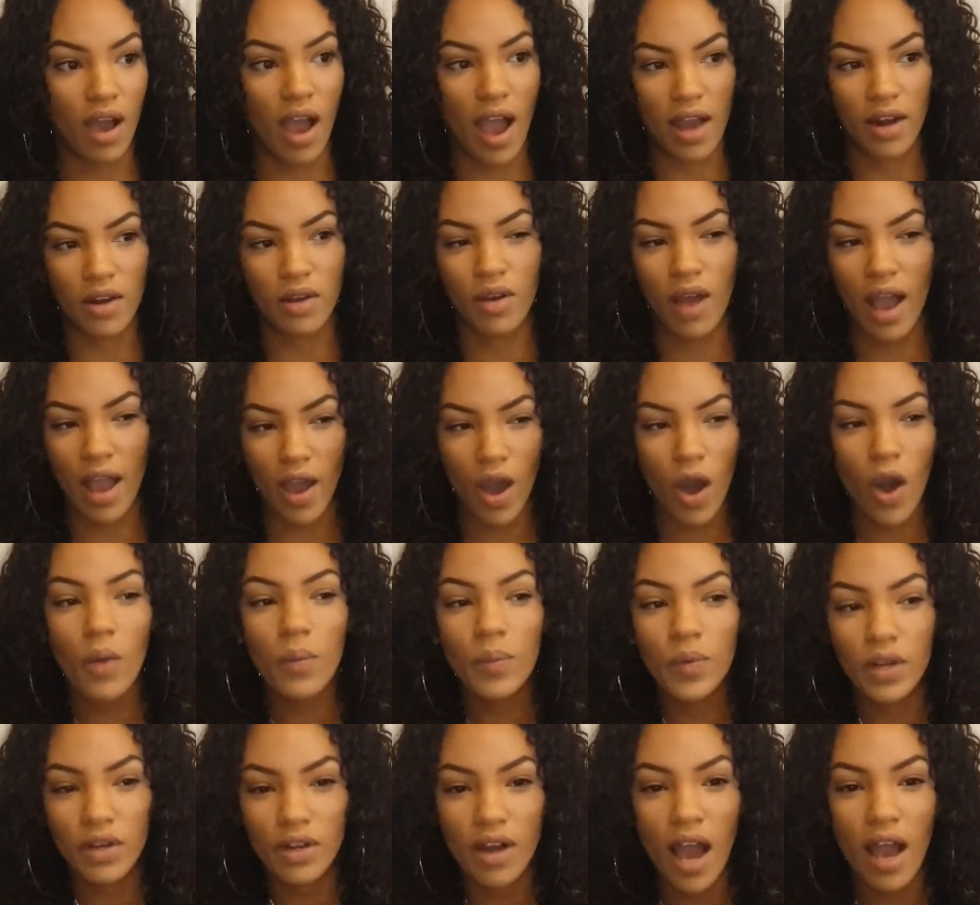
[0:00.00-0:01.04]
I
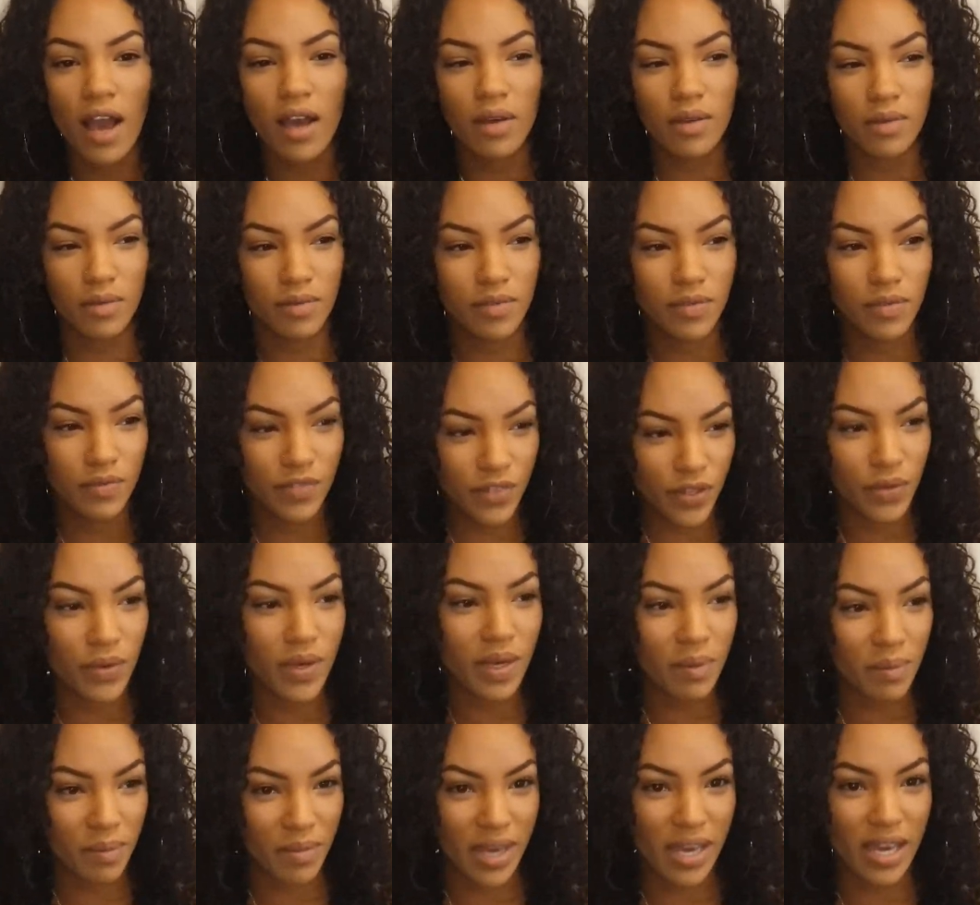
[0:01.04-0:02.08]
hope you're not
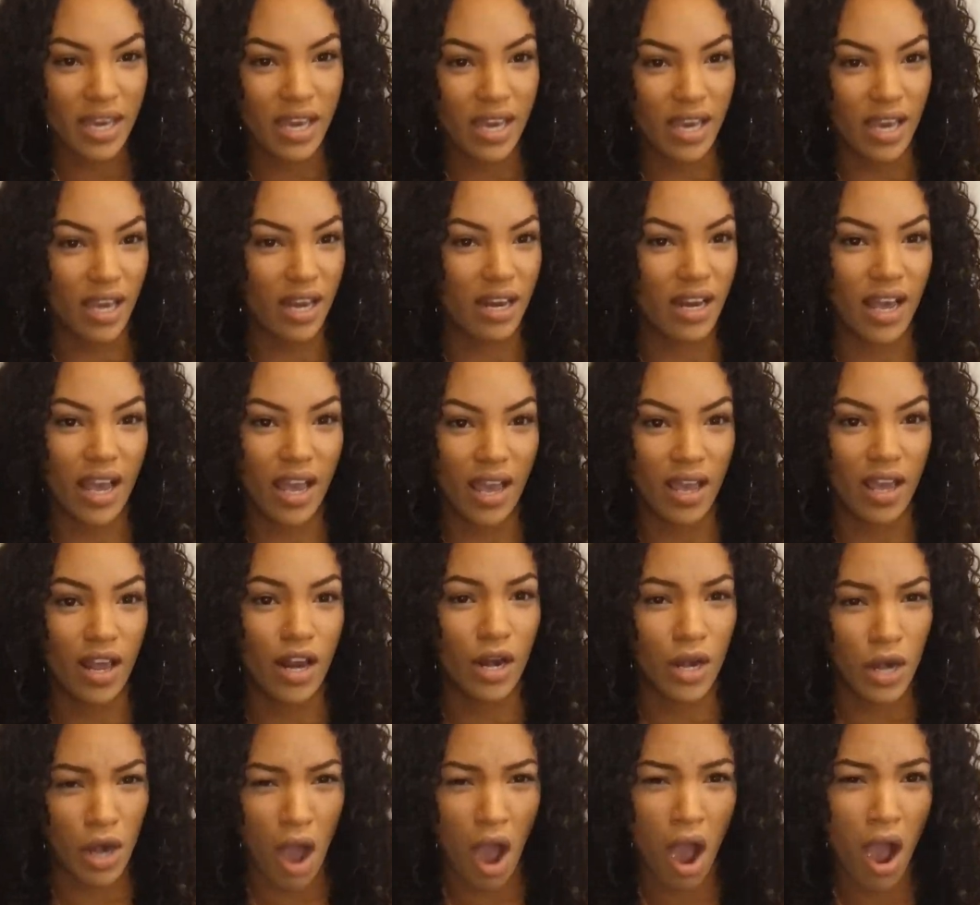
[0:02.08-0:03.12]
viewing me in a
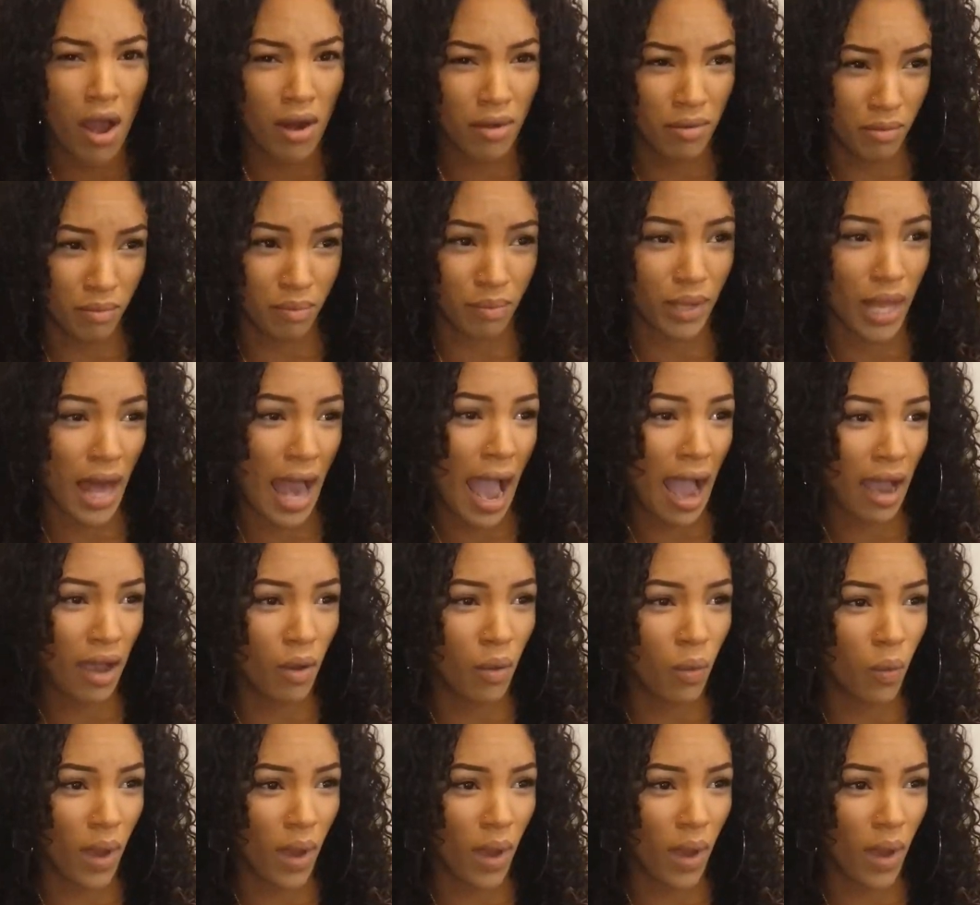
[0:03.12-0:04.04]
non-black way.